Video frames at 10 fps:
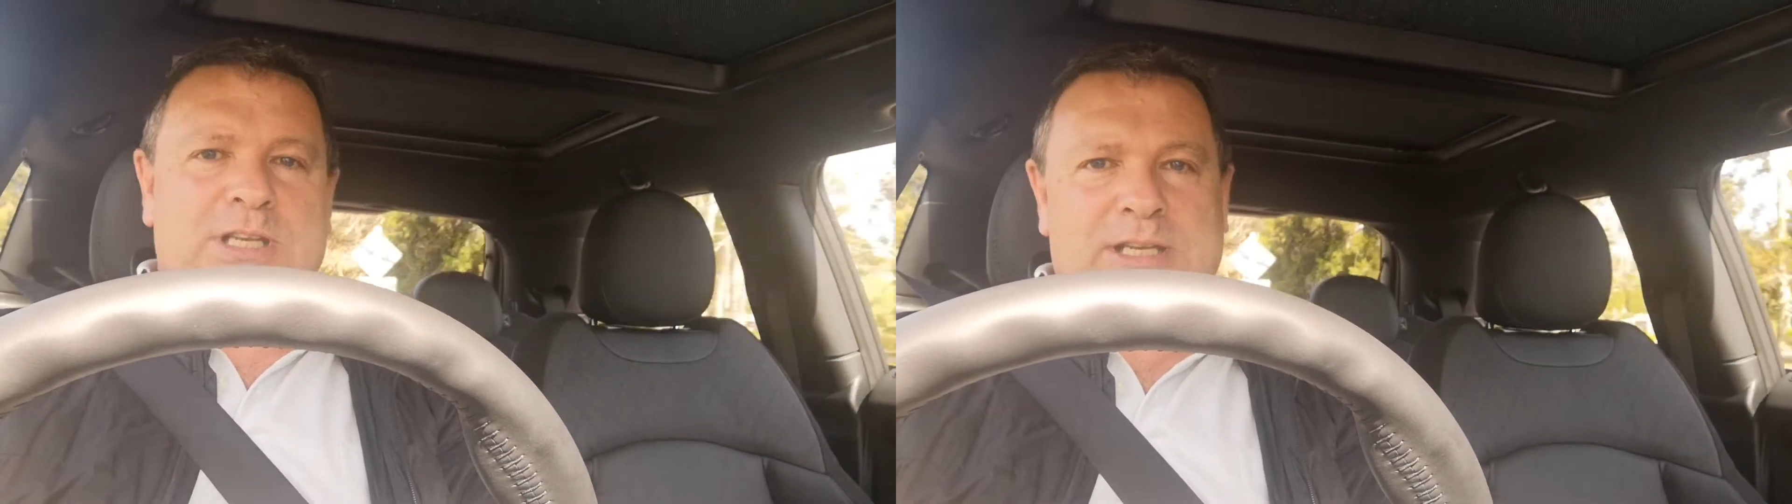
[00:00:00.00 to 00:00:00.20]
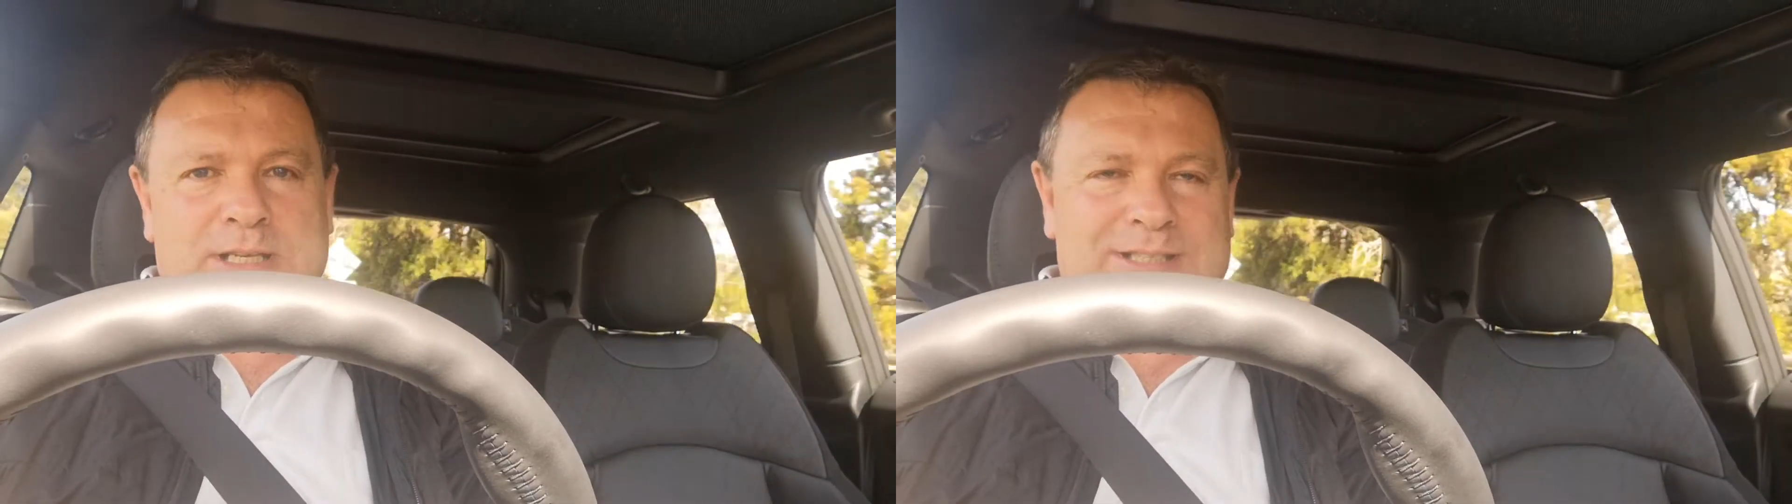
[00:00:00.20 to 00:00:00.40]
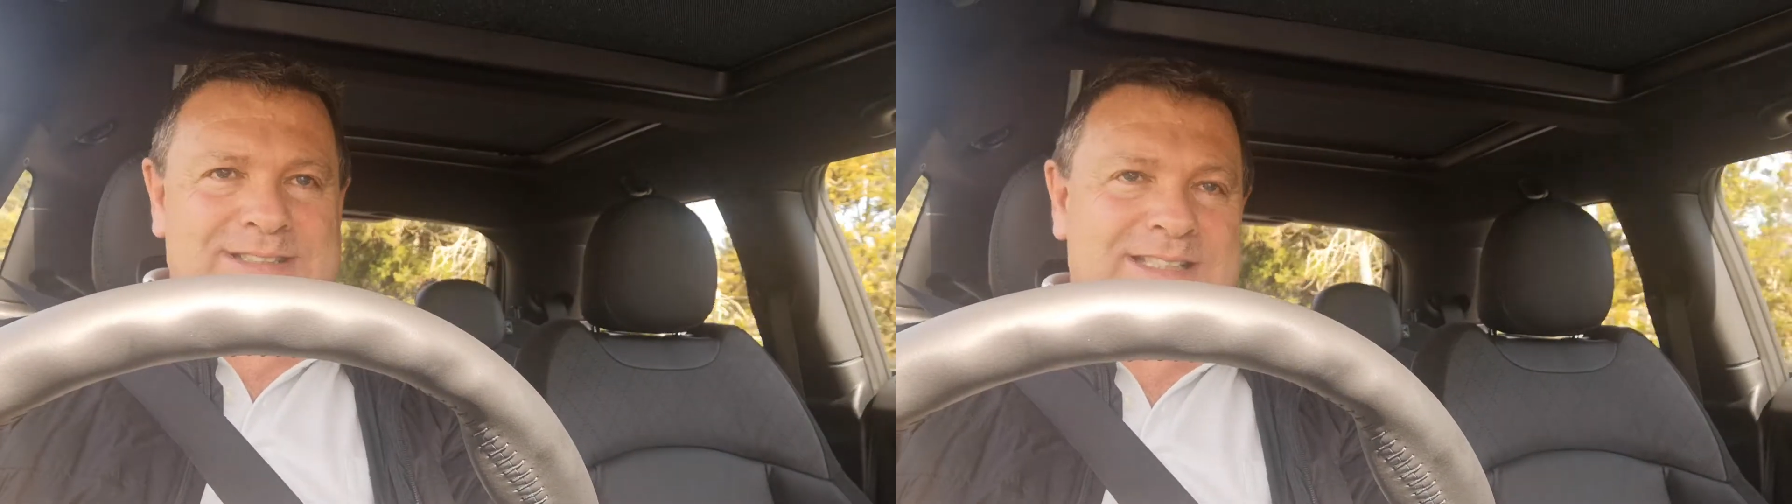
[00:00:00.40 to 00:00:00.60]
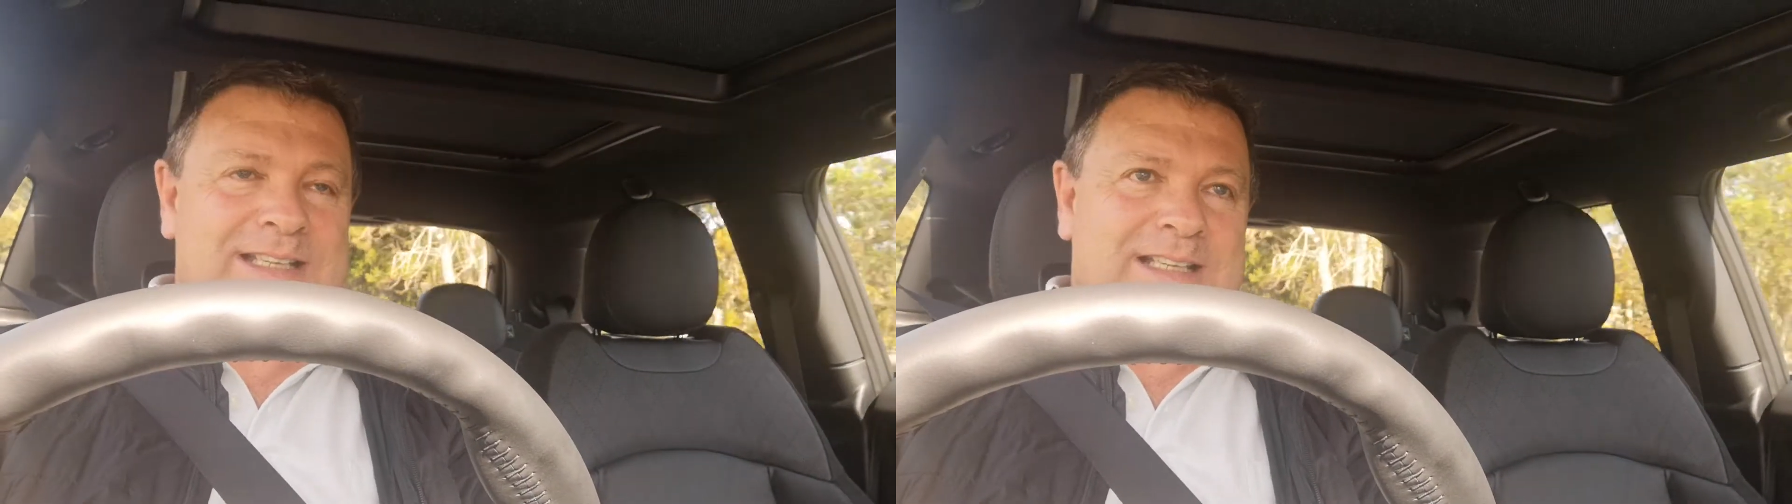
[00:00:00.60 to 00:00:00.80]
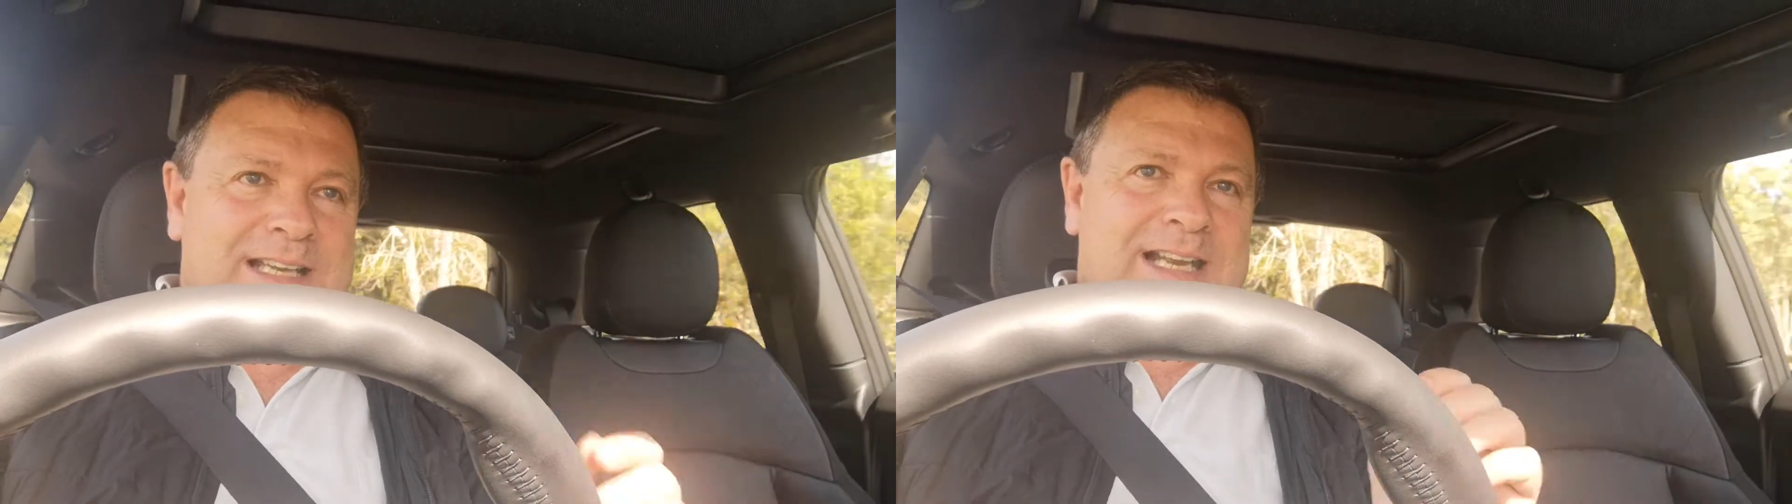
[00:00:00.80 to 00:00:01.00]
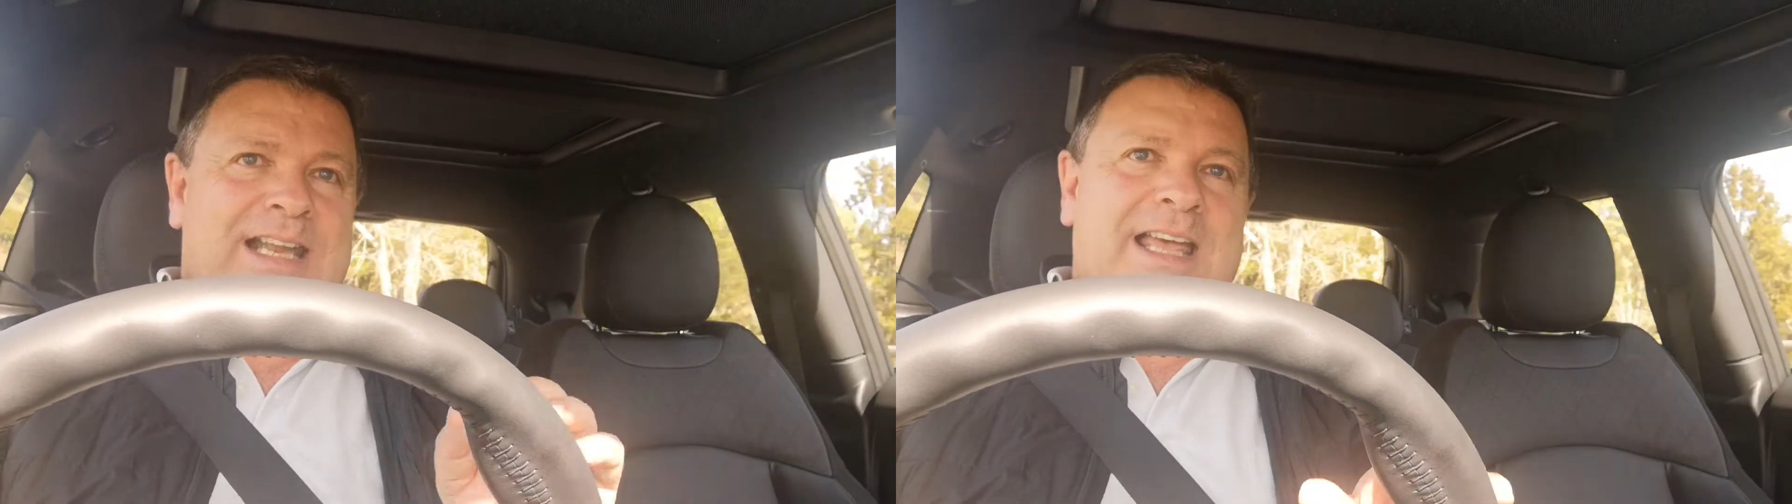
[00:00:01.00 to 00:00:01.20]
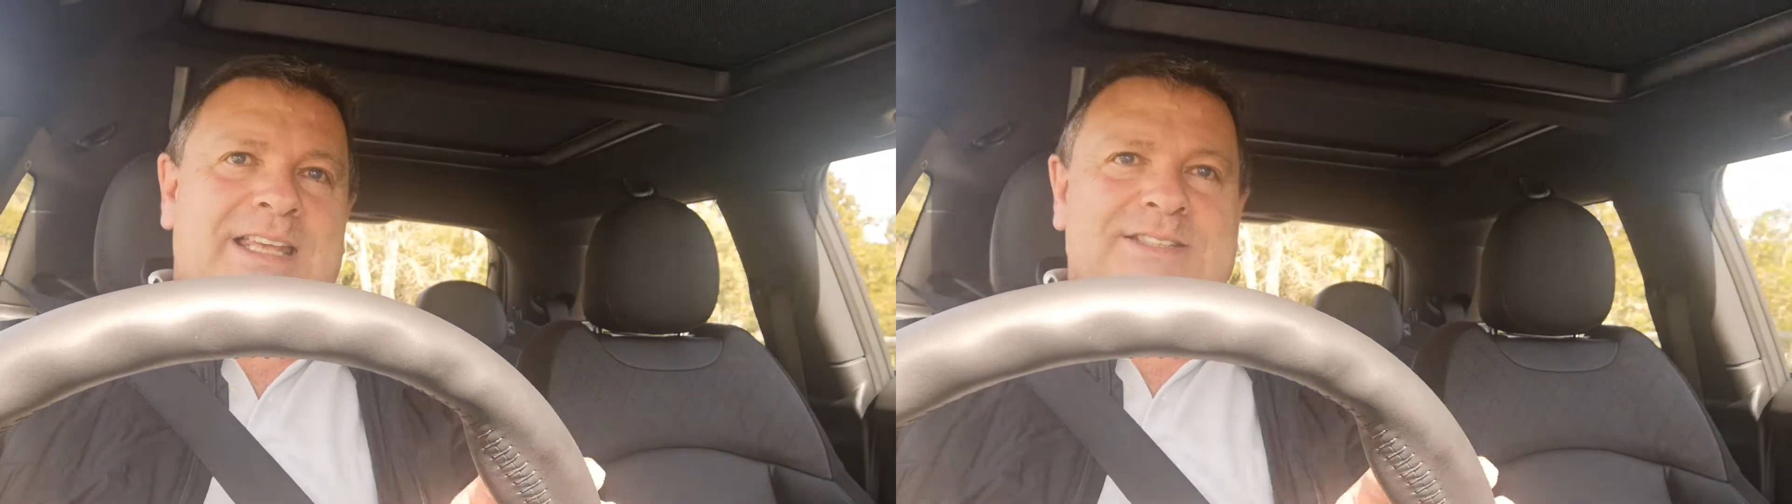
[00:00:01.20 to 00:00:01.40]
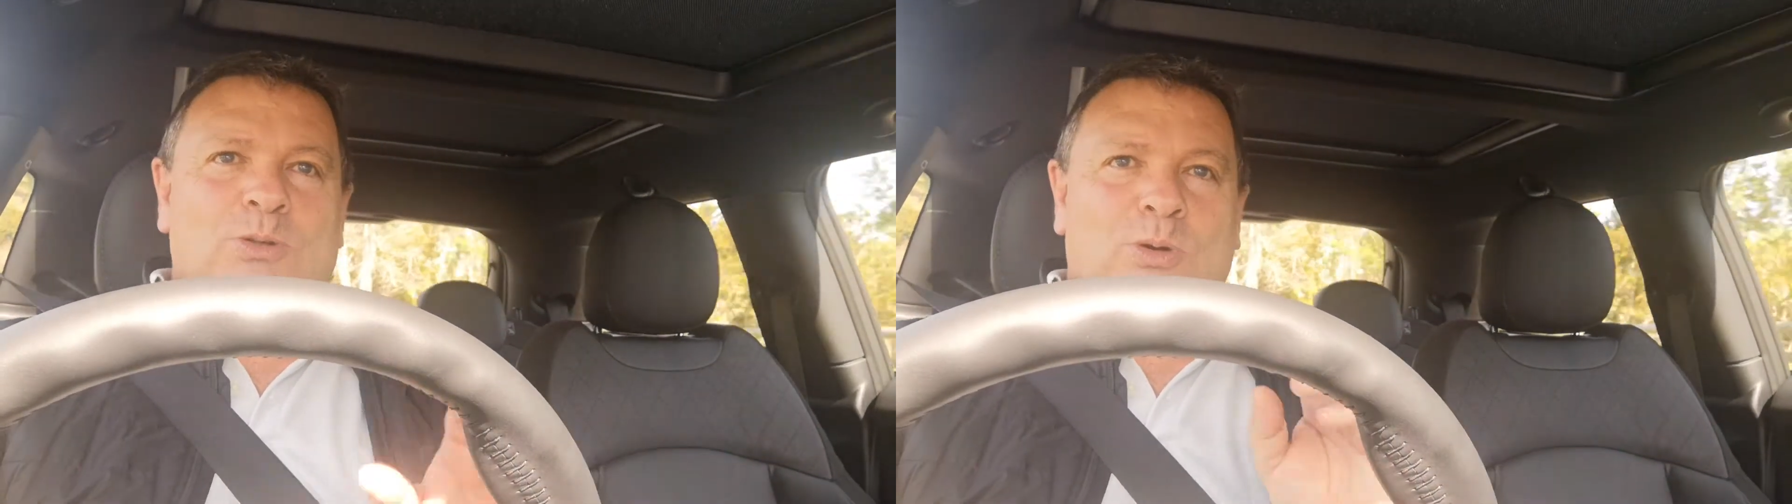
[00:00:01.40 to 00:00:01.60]
is
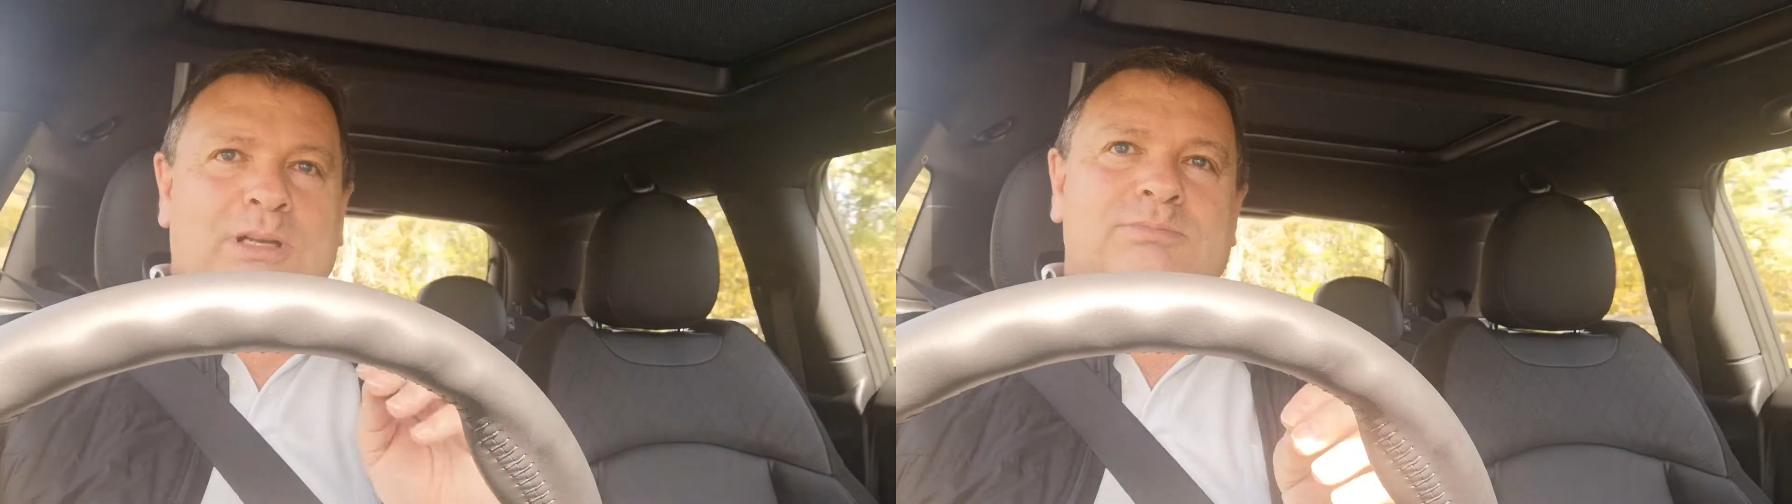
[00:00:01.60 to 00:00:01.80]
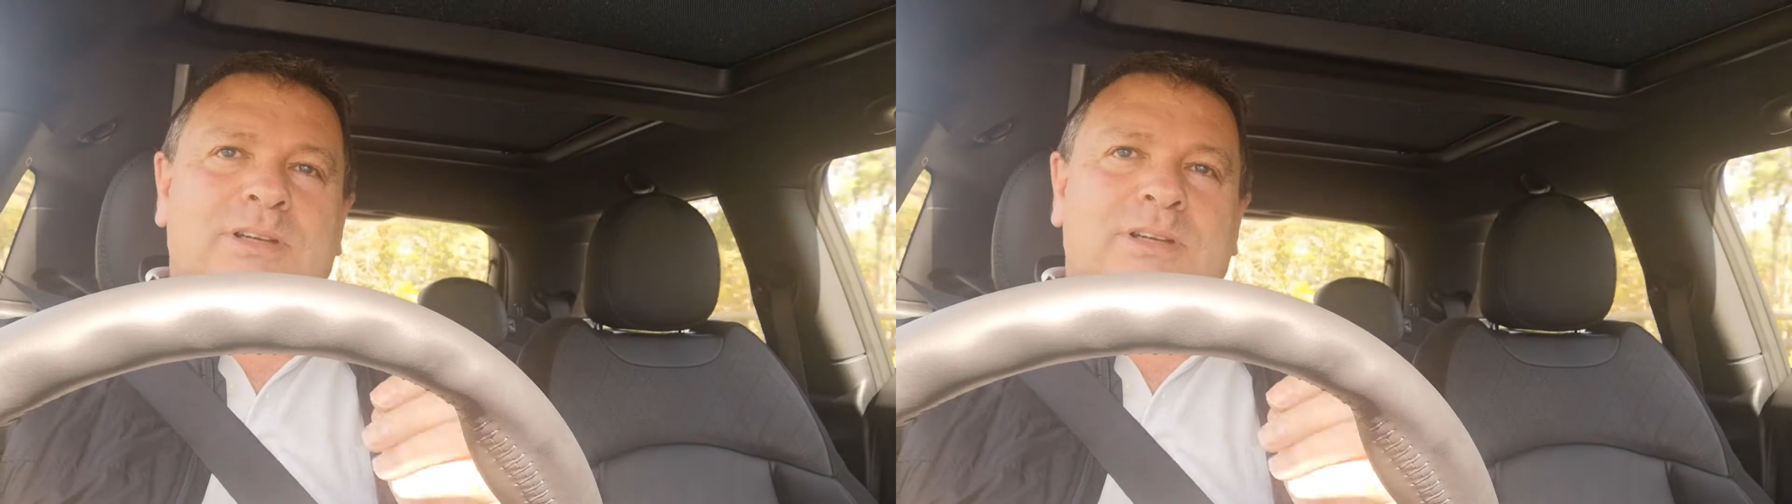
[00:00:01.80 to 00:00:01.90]
less, or